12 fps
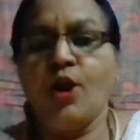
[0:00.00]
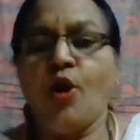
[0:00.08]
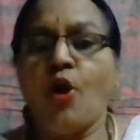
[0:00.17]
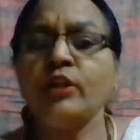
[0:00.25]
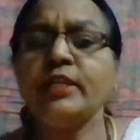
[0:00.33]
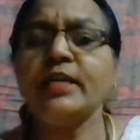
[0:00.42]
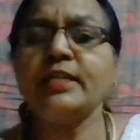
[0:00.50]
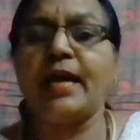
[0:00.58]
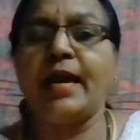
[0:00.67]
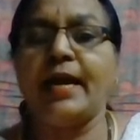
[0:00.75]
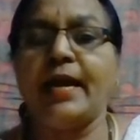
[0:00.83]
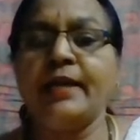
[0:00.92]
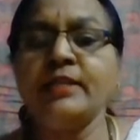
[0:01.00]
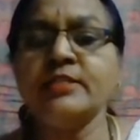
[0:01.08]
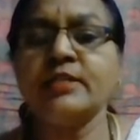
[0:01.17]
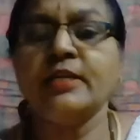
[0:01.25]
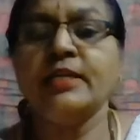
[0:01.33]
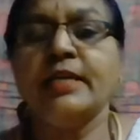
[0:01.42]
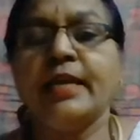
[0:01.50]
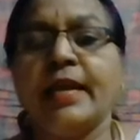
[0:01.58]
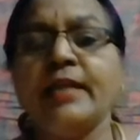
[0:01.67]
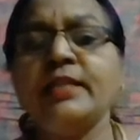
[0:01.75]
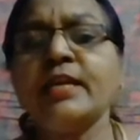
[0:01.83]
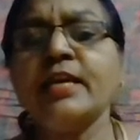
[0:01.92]
On the other hand,
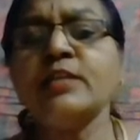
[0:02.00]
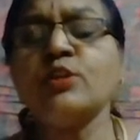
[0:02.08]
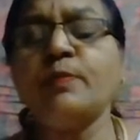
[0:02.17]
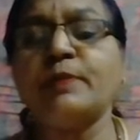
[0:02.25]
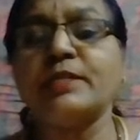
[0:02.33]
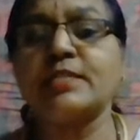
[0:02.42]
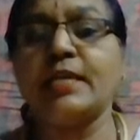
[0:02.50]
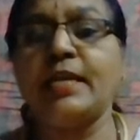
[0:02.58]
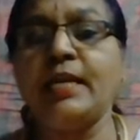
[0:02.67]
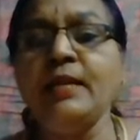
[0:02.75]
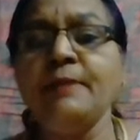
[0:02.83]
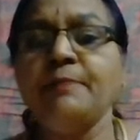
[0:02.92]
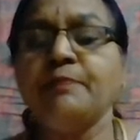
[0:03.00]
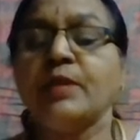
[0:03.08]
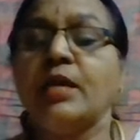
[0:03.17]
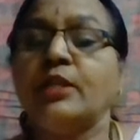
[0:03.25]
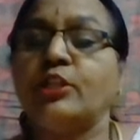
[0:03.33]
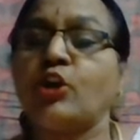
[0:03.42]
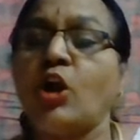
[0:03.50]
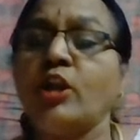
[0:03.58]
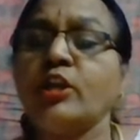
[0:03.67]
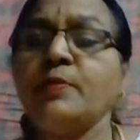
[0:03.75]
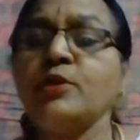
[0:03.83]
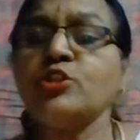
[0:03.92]
in the case of Brazil, the
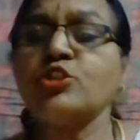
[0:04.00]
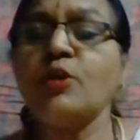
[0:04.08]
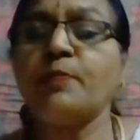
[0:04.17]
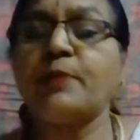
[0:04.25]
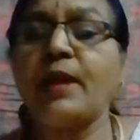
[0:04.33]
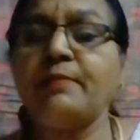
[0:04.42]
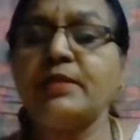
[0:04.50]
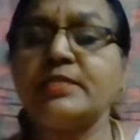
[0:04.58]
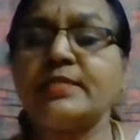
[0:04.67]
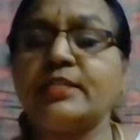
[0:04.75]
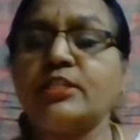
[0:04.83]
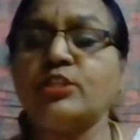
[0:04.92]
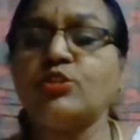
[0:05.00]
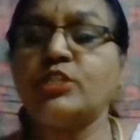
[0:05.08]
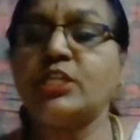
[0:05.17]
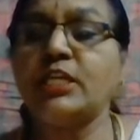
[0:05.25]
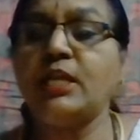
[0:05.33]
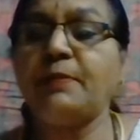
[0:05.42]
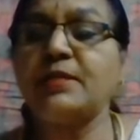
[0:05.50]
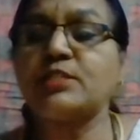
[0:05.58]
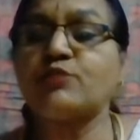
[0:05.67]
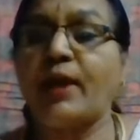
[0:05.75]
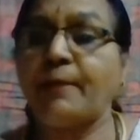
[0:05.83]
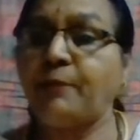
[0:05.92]
contribution of primary sector to GDP is
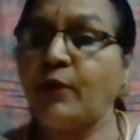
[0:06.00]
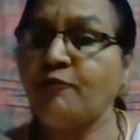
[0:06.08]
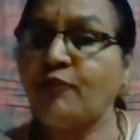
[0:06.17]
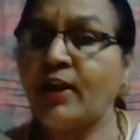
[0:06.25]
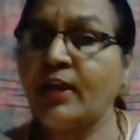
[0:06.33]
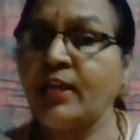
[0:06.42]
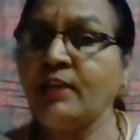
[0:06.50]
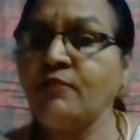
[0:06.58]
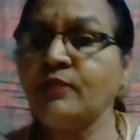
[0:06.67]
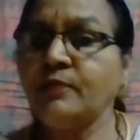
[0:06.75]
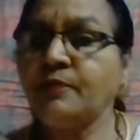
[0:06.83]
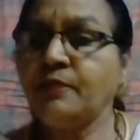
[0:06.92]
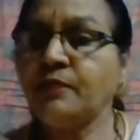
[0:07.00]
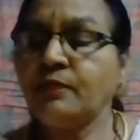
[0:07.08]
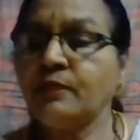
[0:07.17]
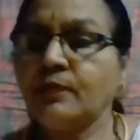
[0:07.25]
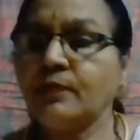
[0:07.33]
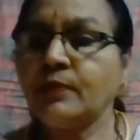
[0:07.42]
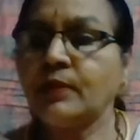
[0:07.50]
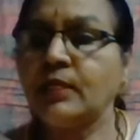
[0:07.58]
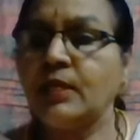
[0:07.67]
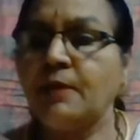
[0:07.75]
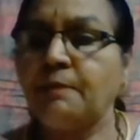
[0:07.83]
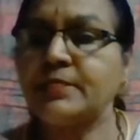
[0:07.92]

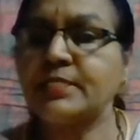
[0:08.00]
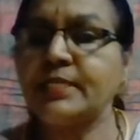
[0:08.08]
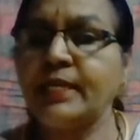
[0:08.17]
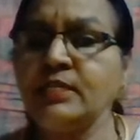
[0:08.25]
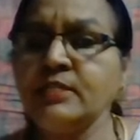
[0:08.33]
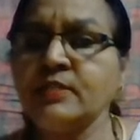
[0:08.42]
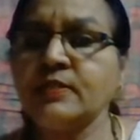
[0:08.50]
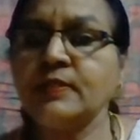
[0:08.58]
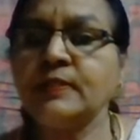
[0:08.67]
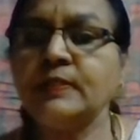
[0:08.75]
5.5%,